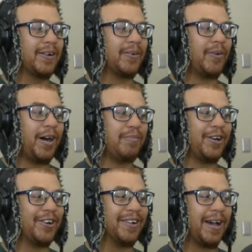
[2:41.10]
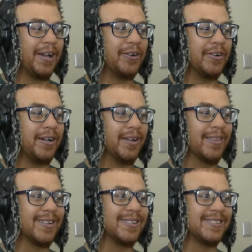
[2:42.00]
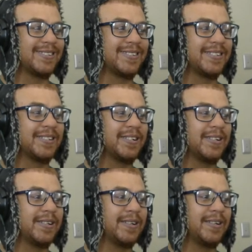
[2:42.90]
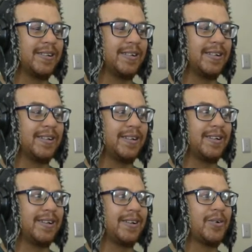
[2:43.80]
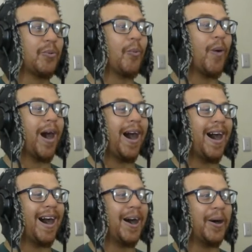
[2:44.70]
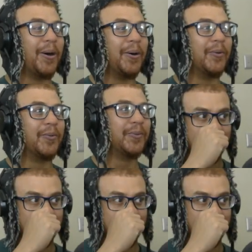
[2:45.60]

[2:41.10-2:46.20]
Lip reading: Why am I relying on others? Wow.